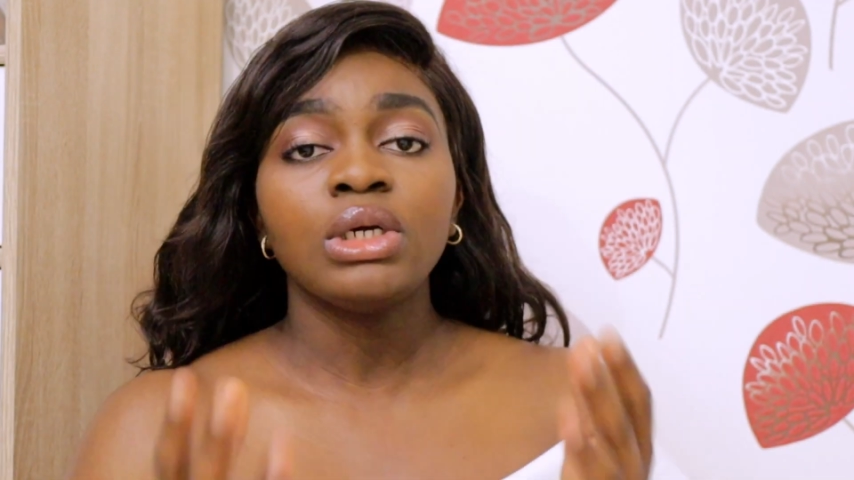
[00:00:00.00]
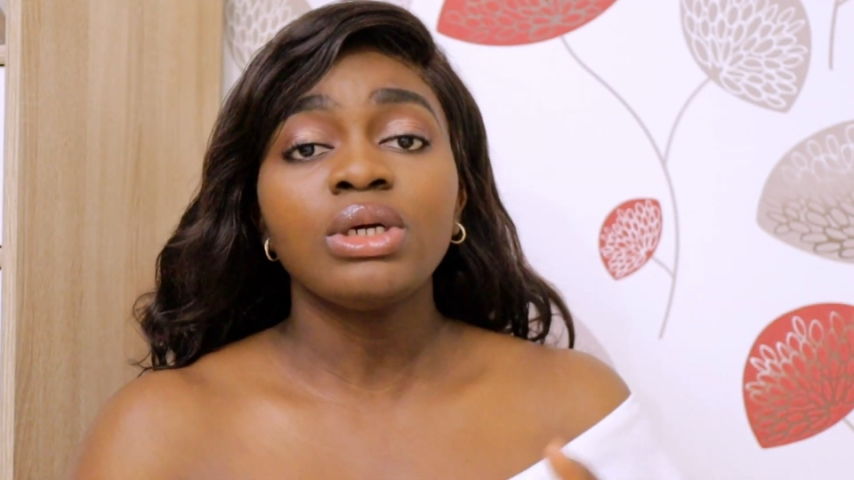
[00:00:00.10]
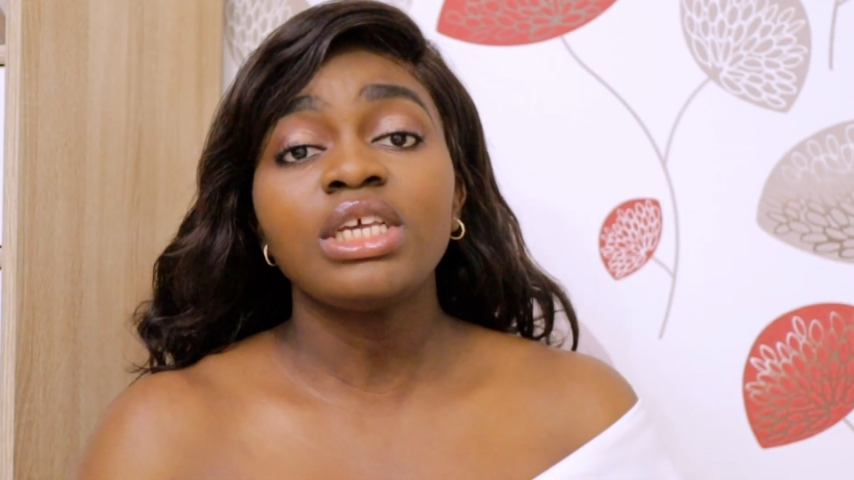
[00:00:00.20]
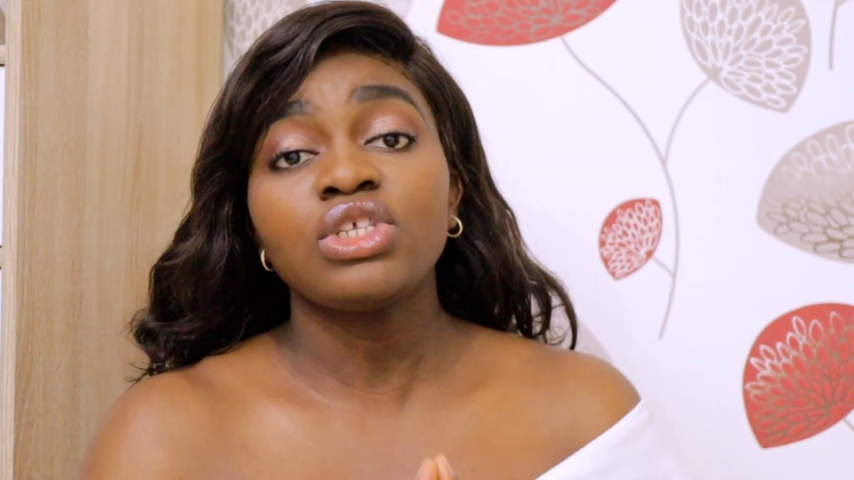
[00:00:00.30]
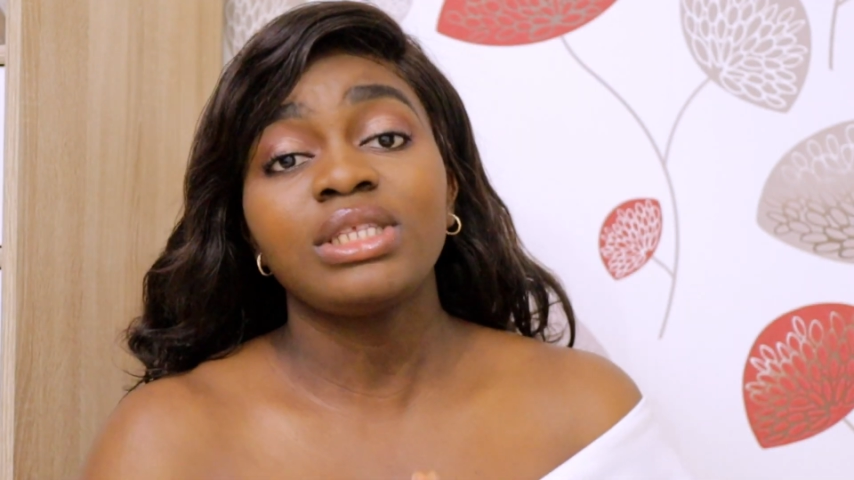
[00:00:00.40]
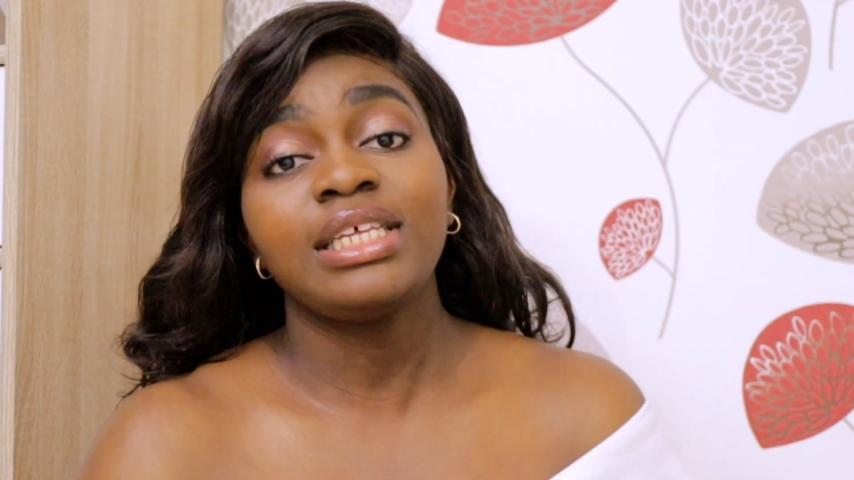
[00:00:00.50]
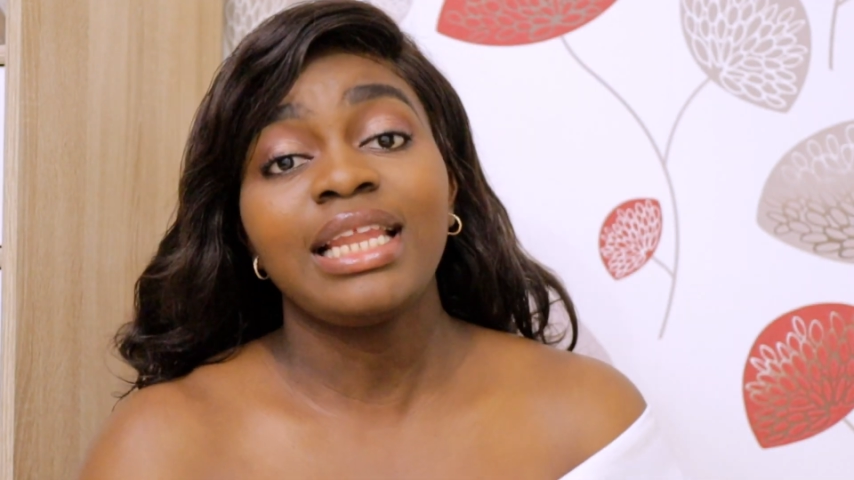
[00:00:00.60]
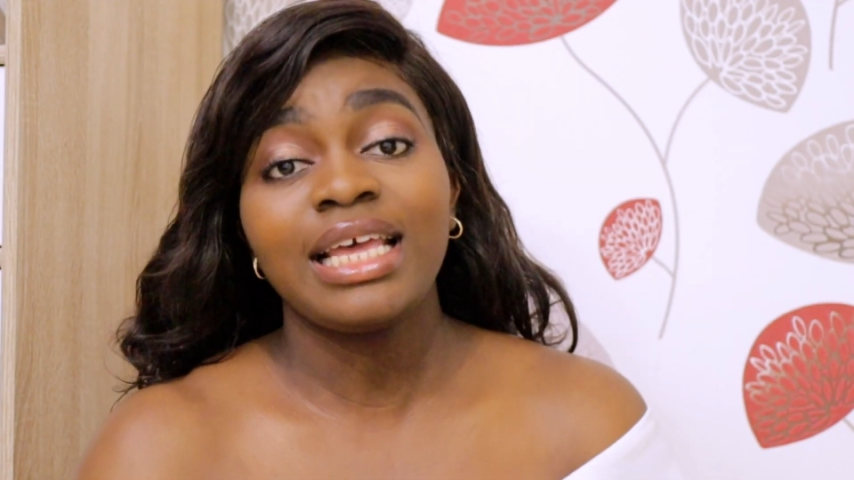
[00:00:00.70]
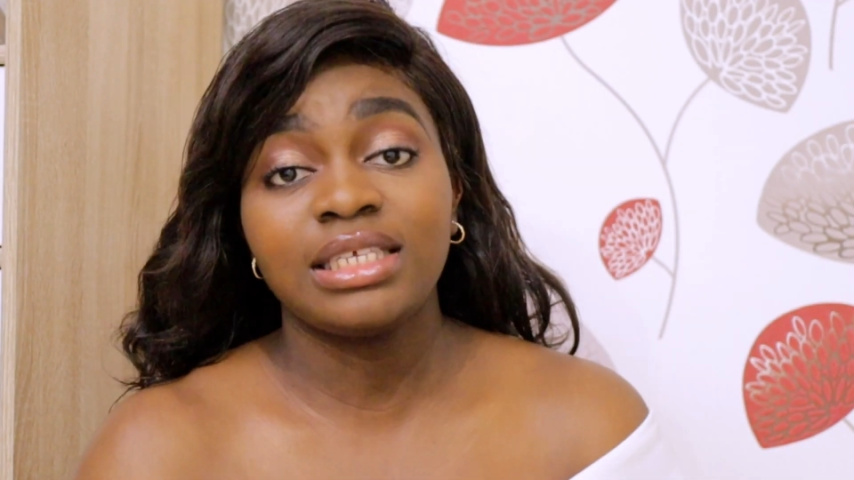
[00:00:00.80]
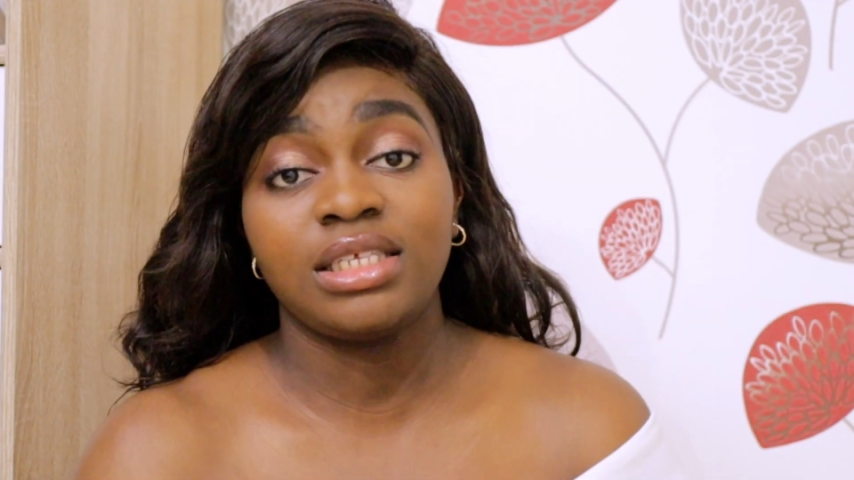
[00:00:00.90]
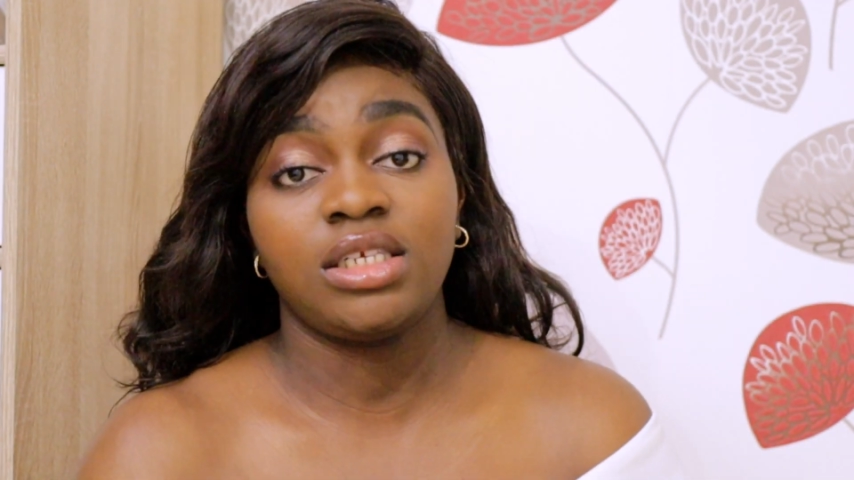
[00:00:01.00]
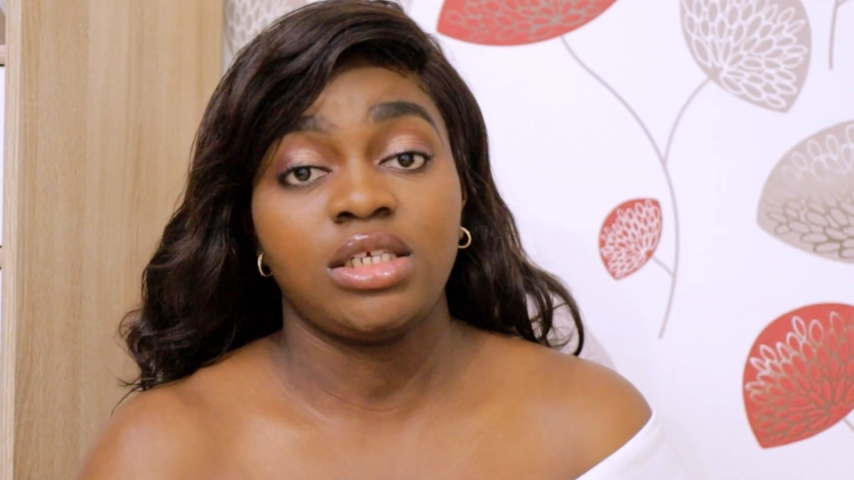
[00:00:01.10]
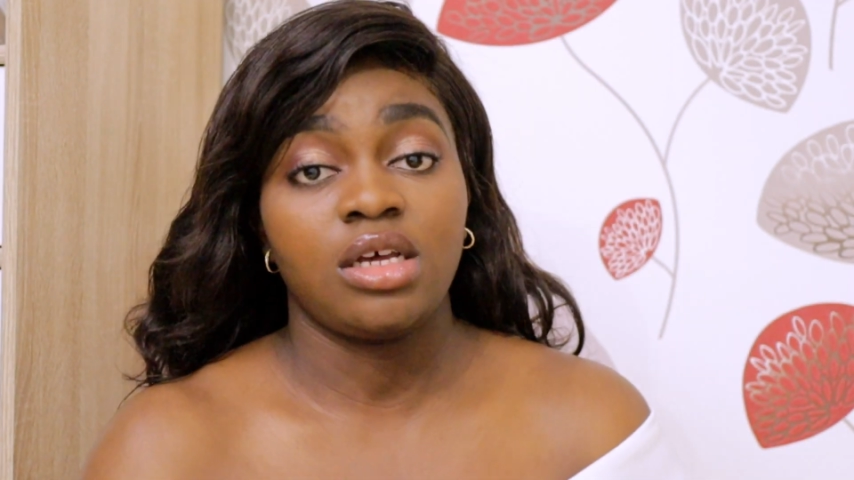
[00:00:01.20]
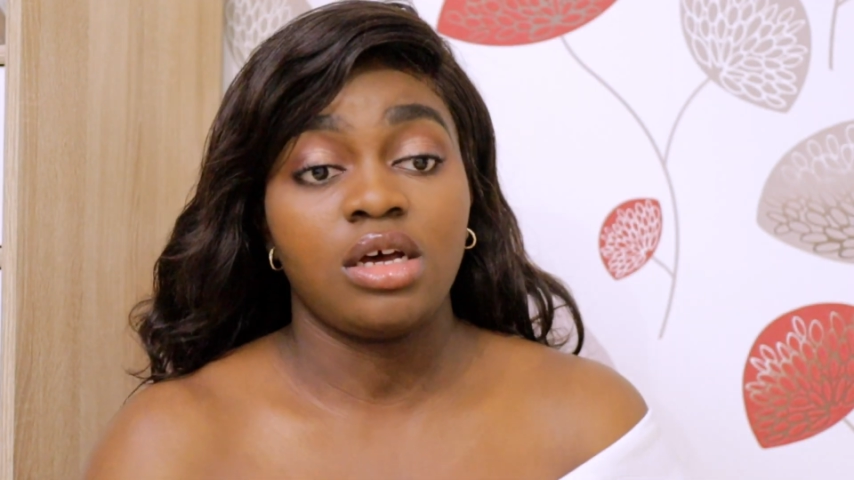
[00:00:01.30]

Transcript: Okay, so the next